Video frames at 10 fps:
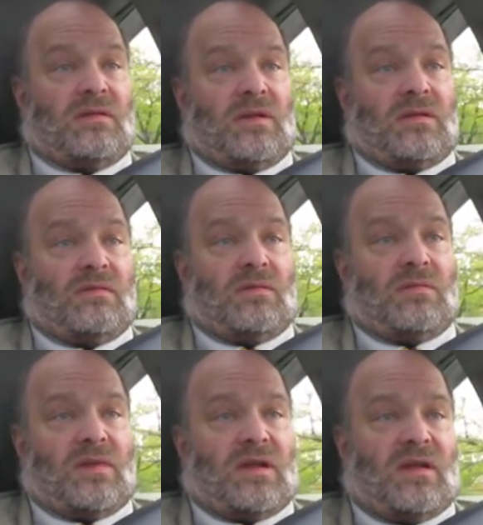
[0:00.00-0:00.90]
And
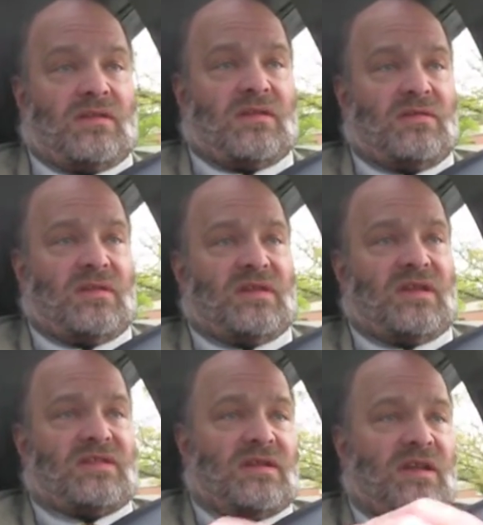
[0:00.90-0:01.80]
when we got to the
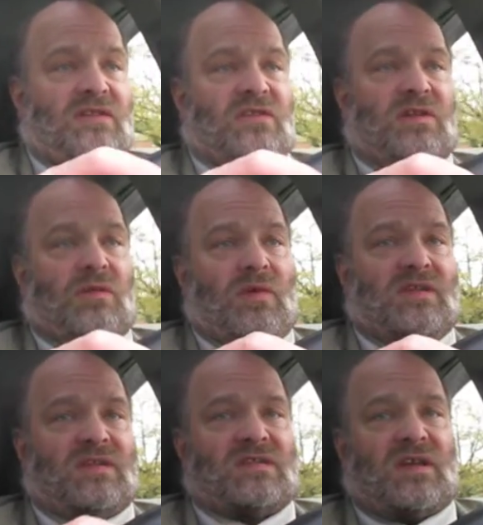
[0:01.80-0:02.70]
destination, he
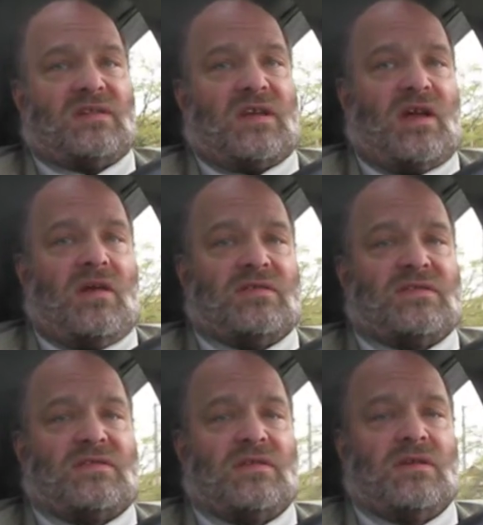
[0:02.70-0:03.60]
went inside the
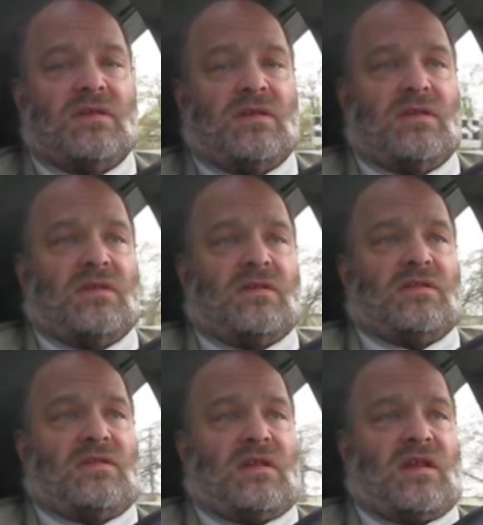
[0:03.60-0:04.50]
house
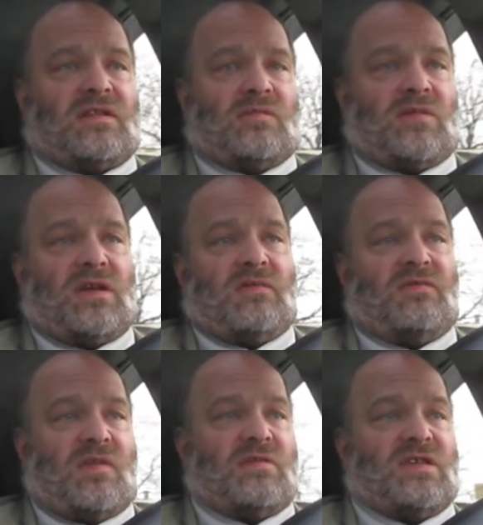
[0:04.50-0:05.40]
to get the money
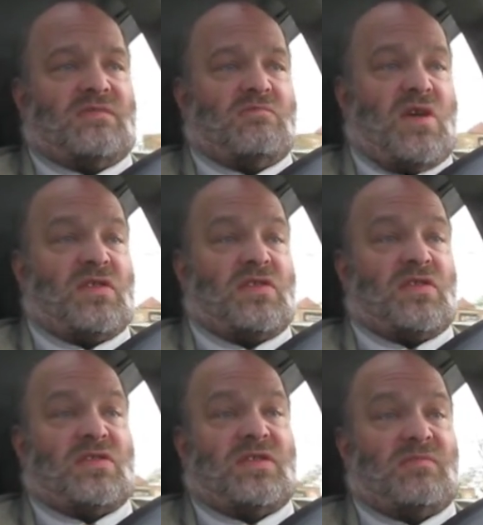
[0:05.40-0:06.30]
from his
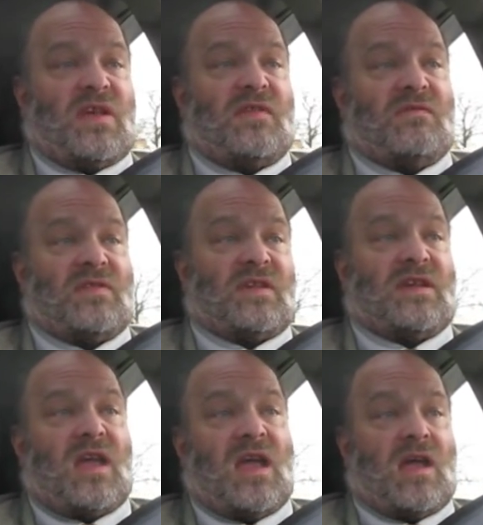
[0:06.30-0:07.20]
mother to pay for the
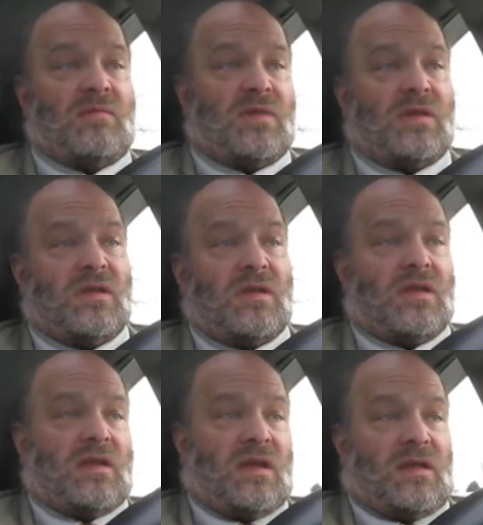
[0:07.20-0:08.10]
cab.
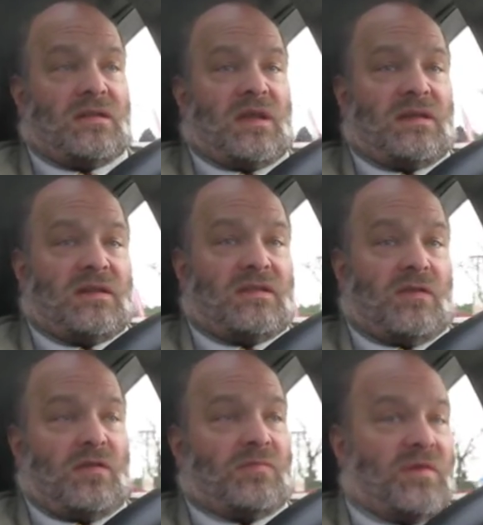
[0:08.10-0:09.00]
And then he
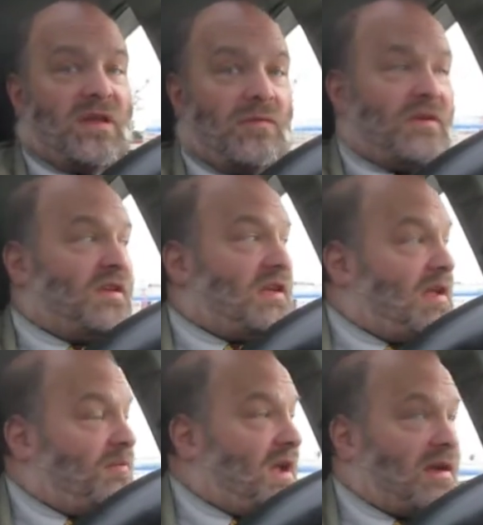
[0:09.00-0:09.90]
told me when he
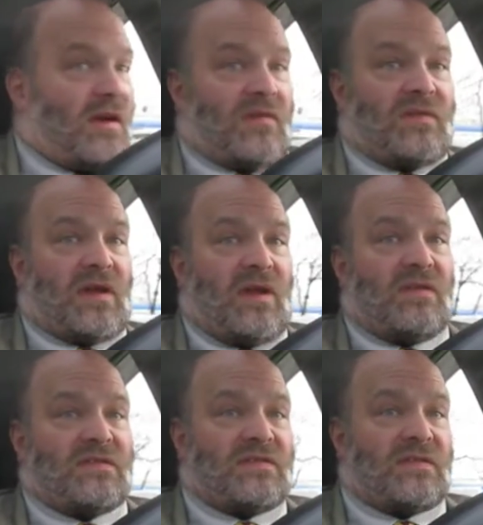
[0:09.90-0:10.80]
came back out of the
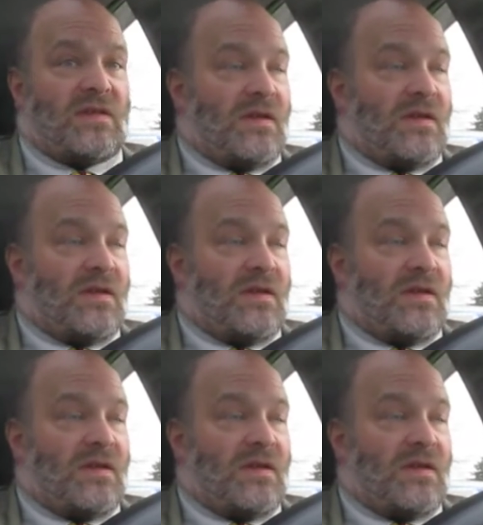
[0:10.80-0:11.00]
house,